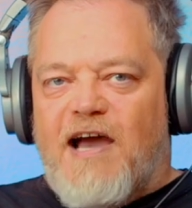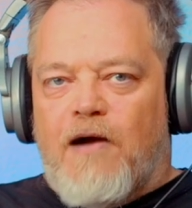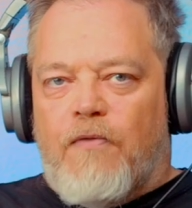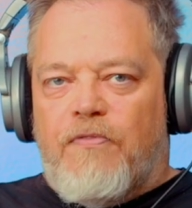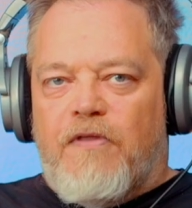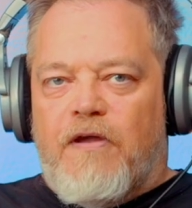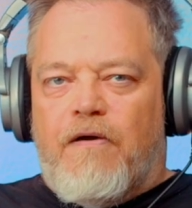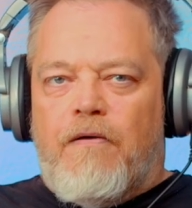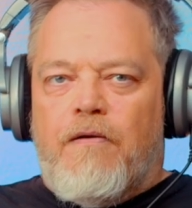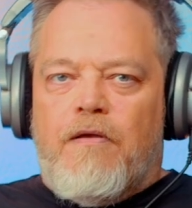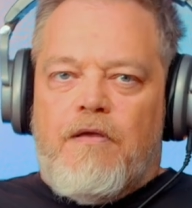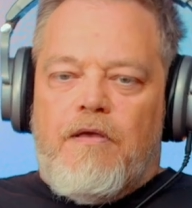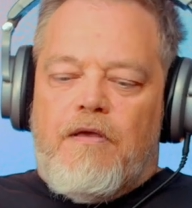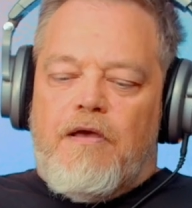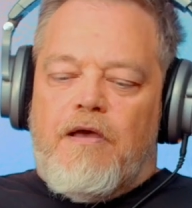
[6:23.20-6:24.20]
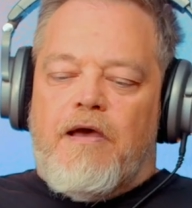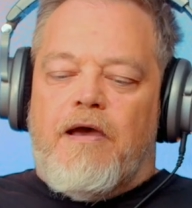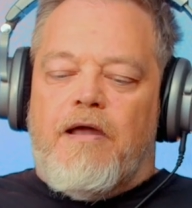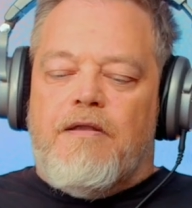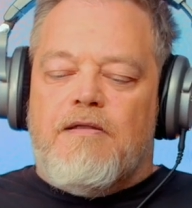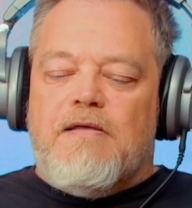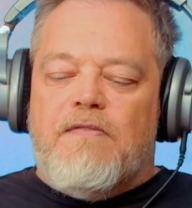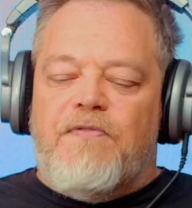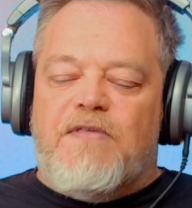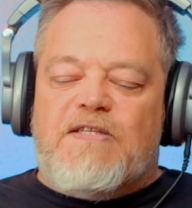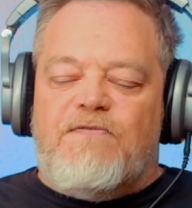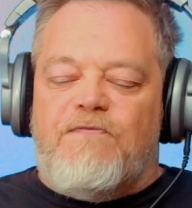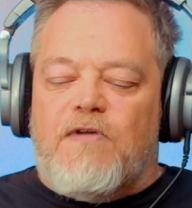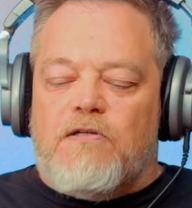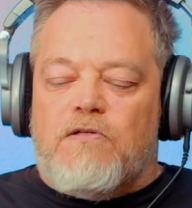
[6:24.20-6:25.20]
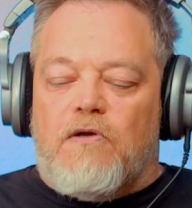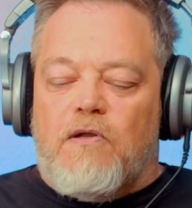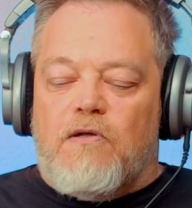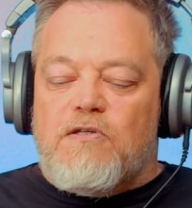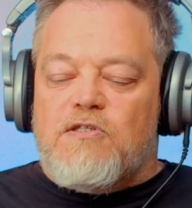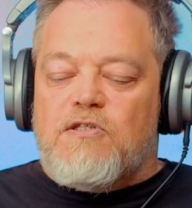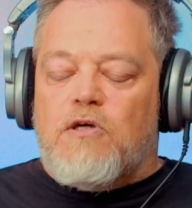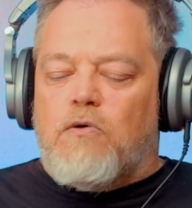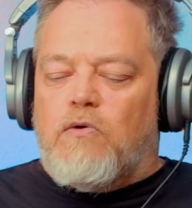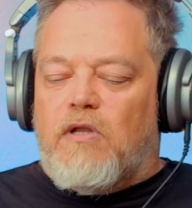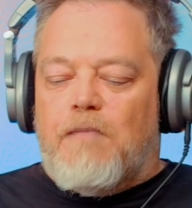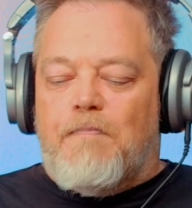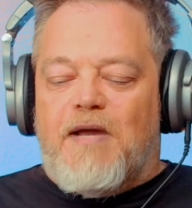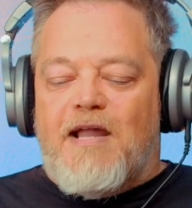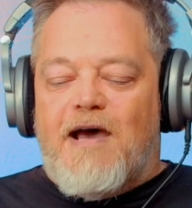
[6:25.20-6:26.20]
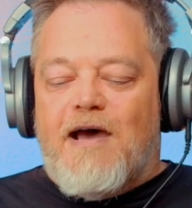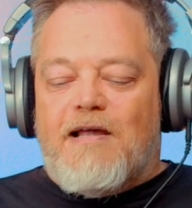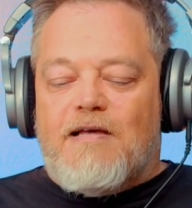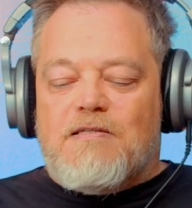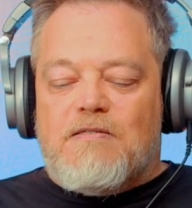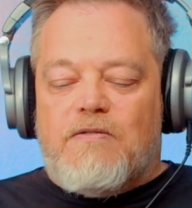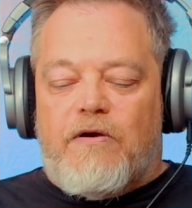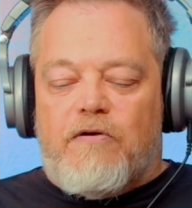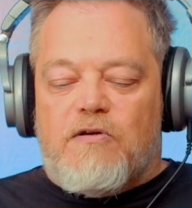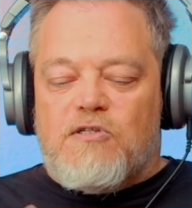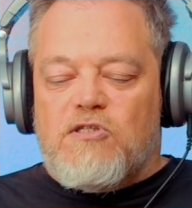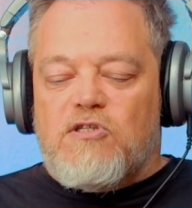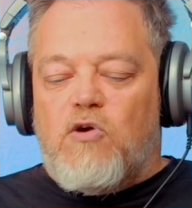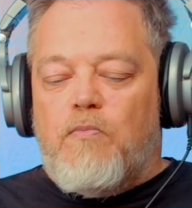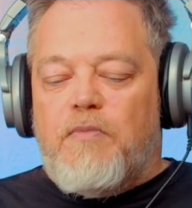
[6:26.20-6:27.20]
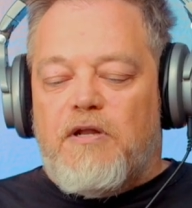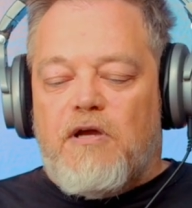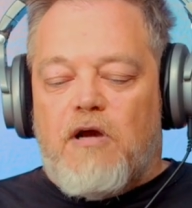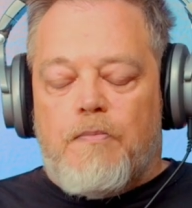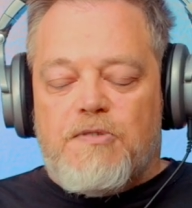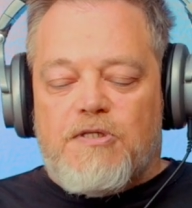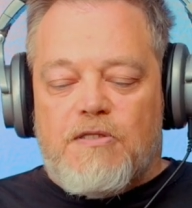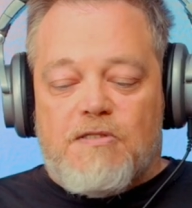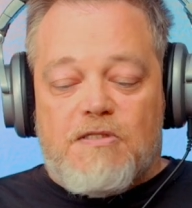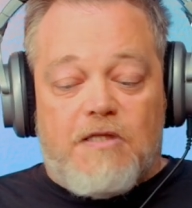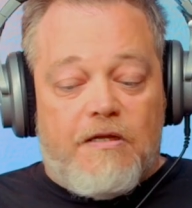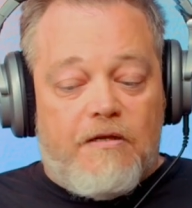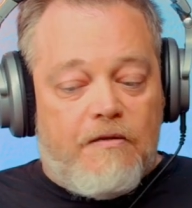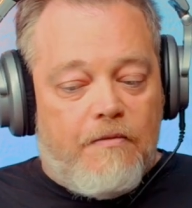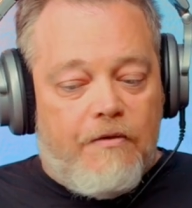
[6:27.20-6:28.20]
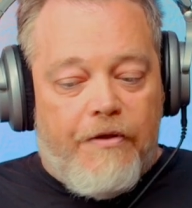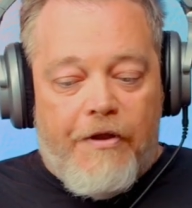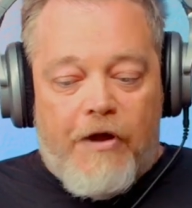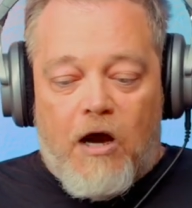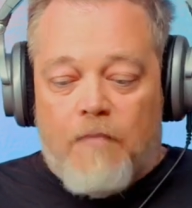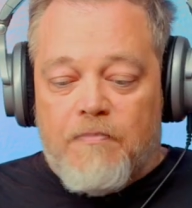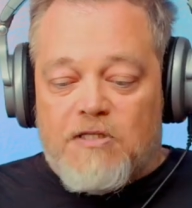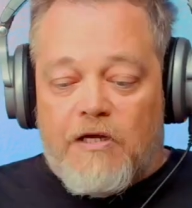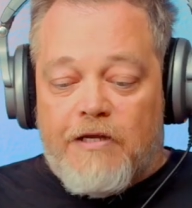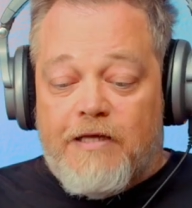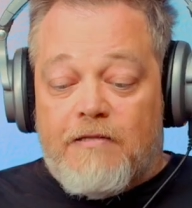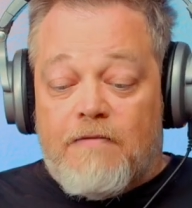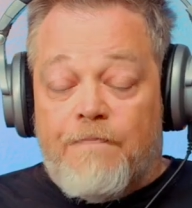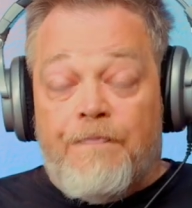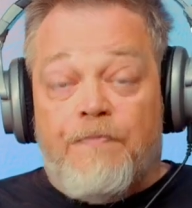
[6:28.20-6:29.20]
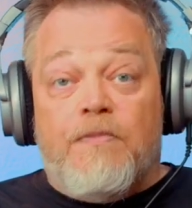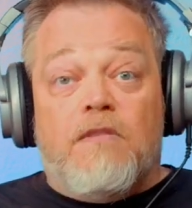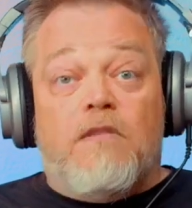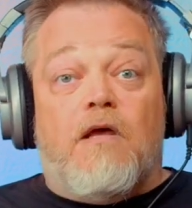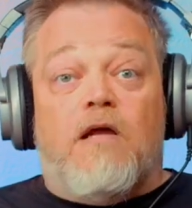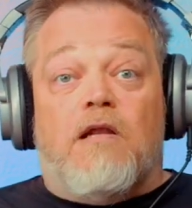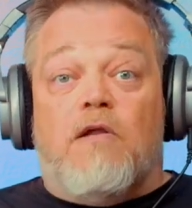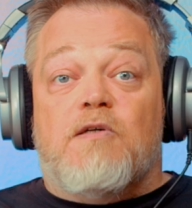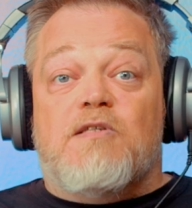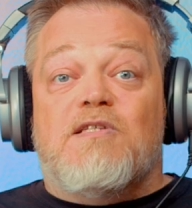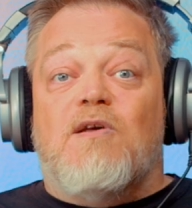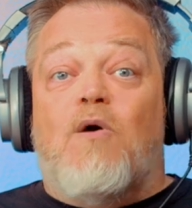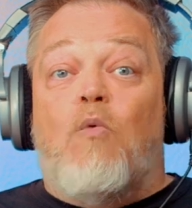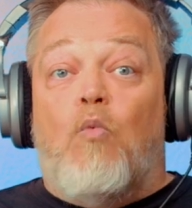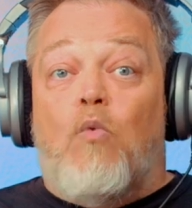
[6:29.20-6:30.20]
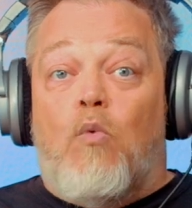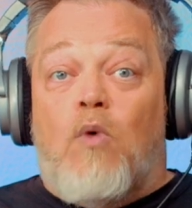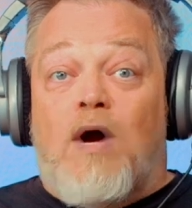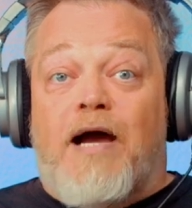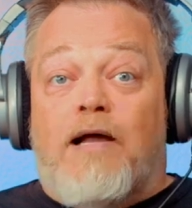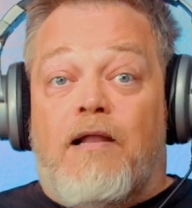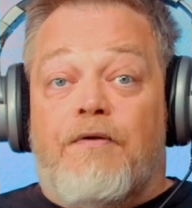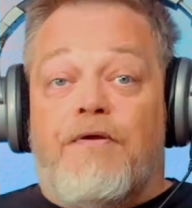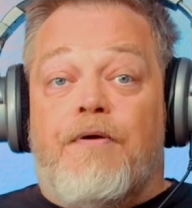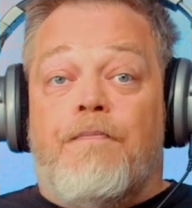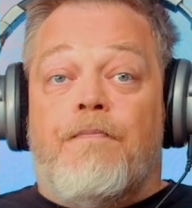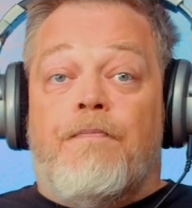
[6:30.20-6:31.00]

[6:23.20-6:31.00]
out there, and this filter looks totally bananas. There are so many options and knobs on it. It looks wild.